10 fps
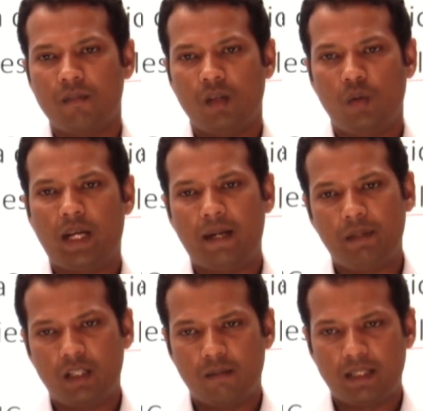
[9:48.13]
who can
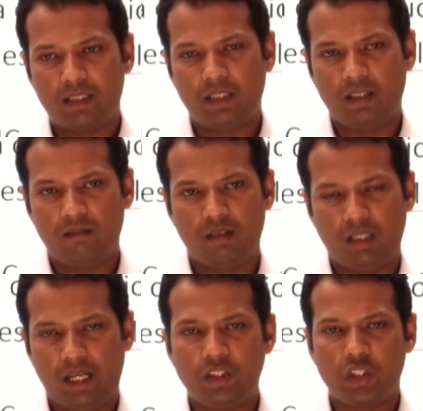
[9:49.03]
be termed as a
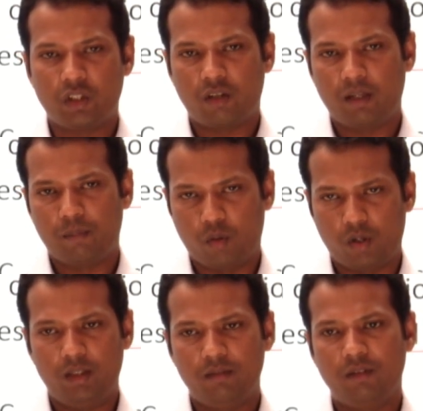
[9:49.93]
agent or a
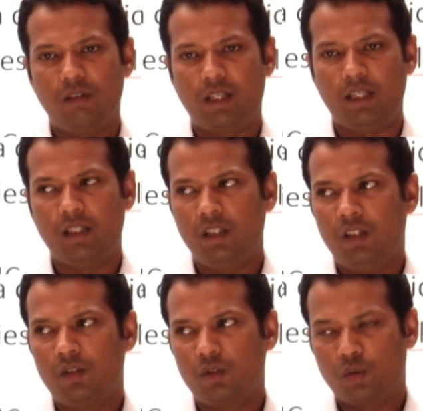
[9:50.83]
broker. Okay,
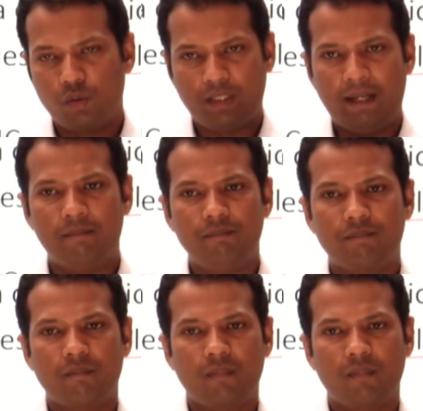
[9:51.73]
so through them